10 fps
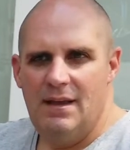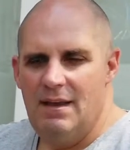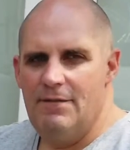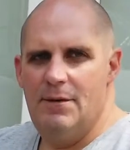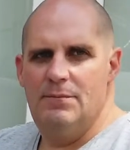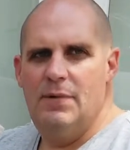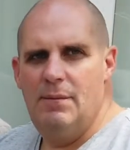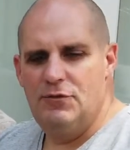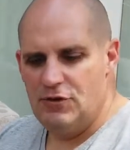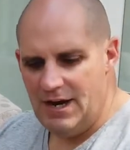if
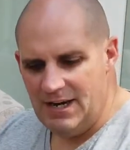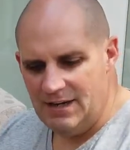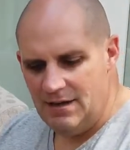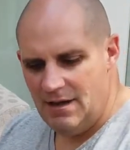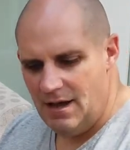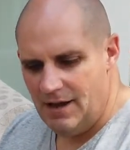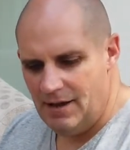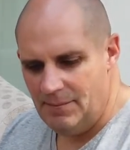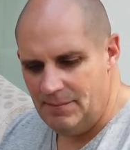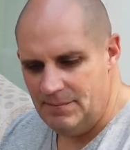I'm training,
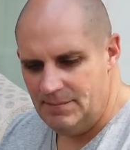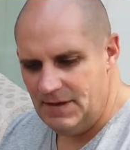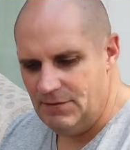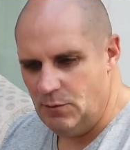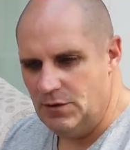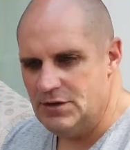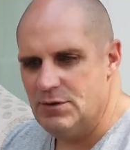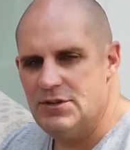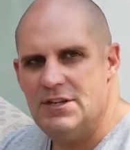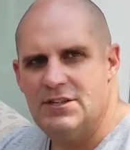if I want to
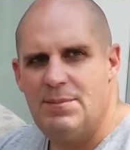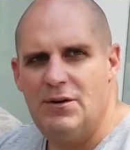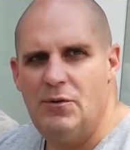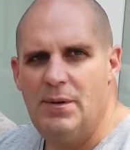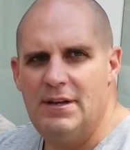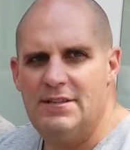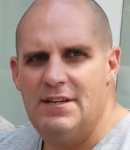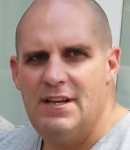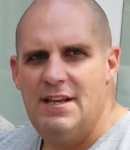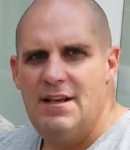switch things up a little bit,
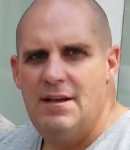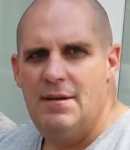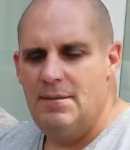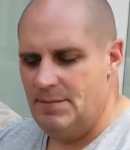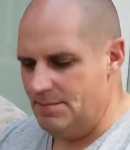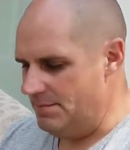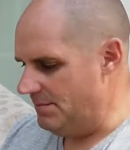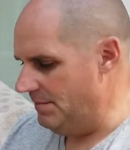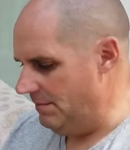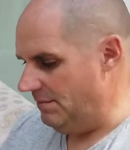
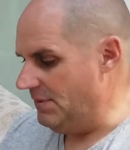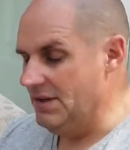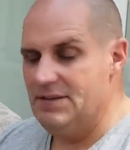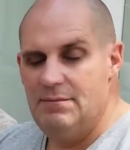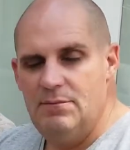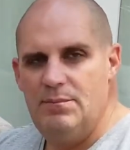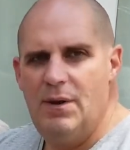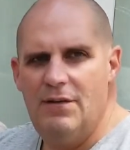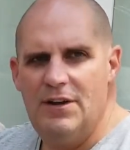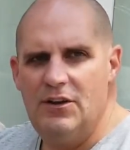but
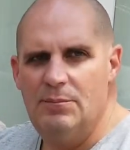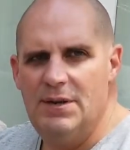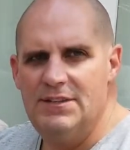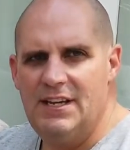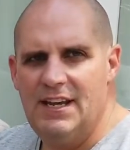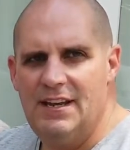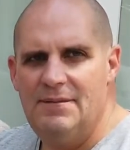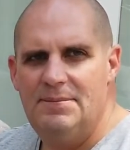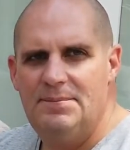perfectly good bits of kit.